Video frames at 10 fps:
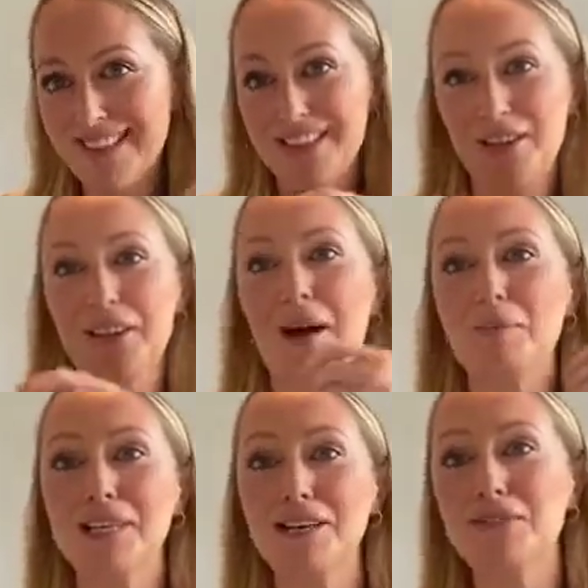So their
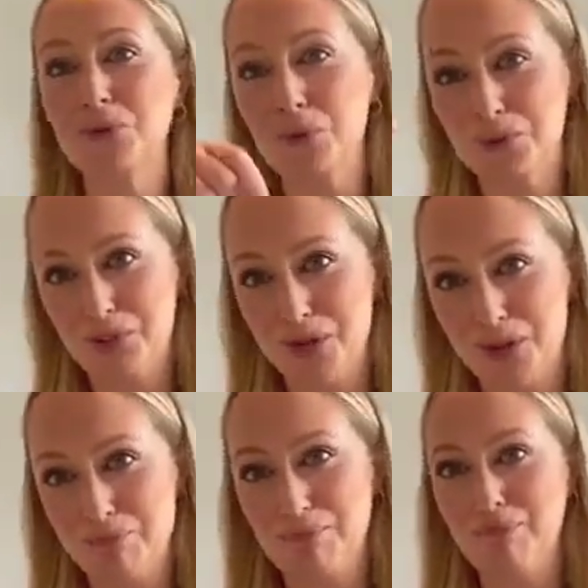beliefs are also
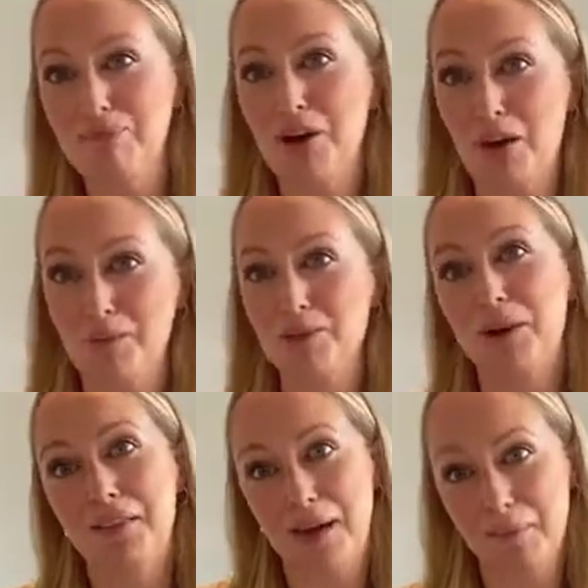confirmed
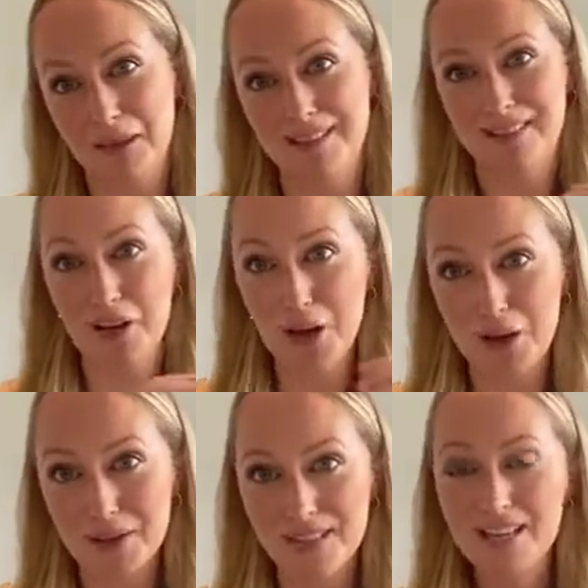when that person
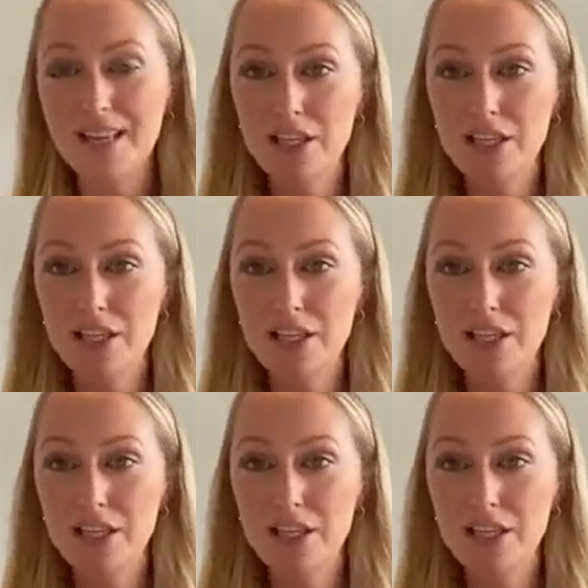goes.